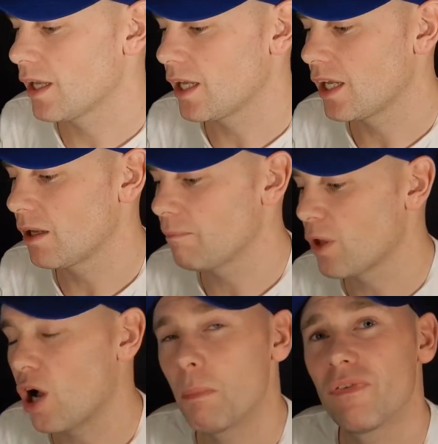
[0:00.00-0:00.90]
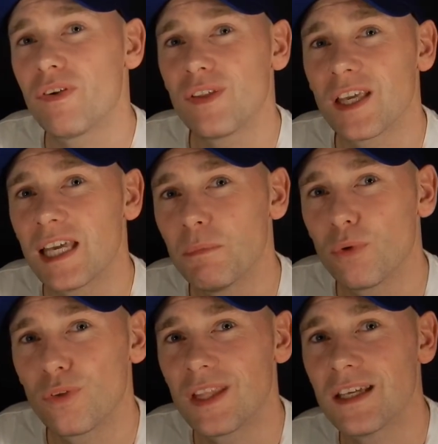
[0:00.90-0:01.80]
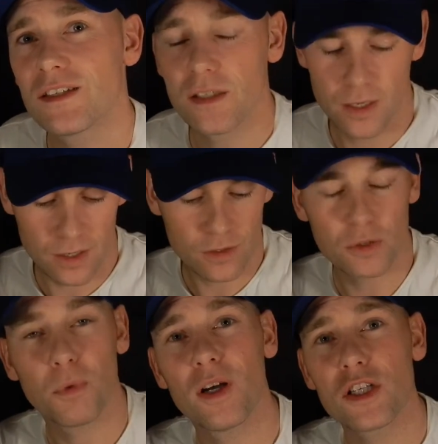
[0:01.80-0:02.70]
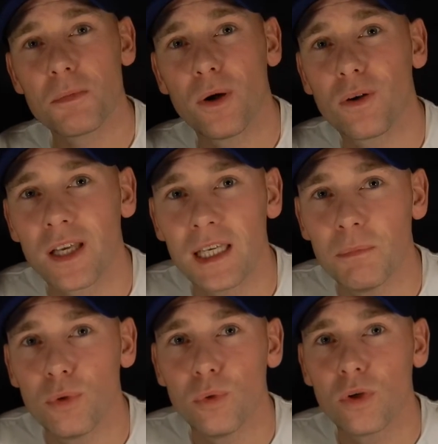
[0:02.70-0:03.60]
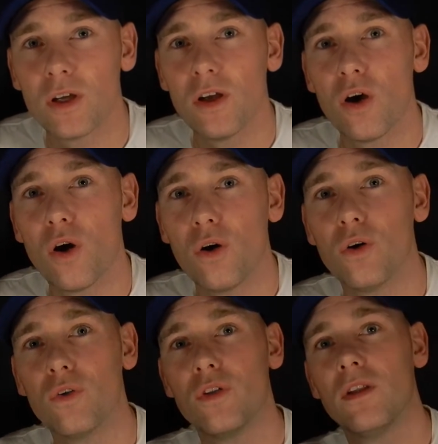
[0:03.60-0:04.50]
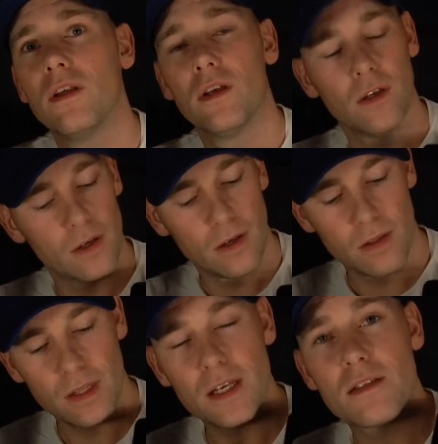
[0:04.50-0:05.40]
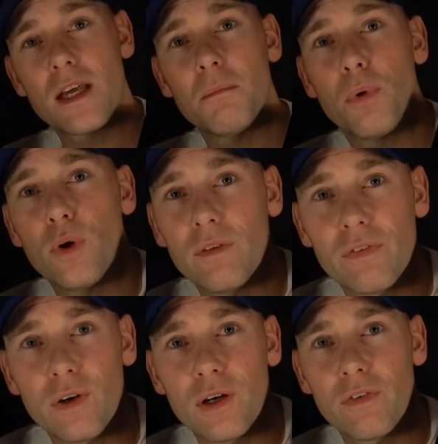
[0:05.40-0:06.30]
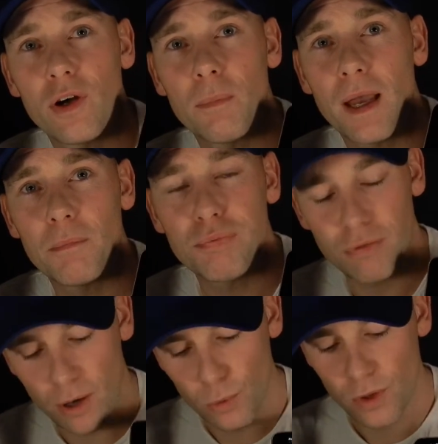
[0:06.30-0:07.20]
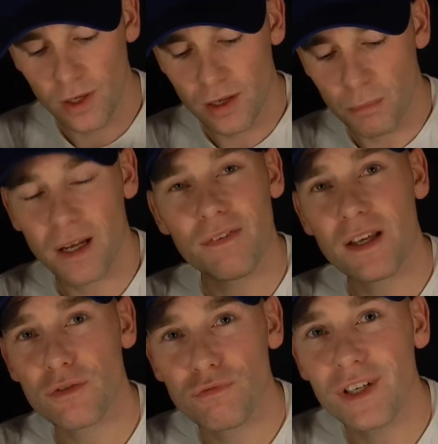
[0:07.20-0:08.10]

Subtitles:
I prefer the keyboard on this to my smart keyboard on the 10.5 iPad Pro, but if that's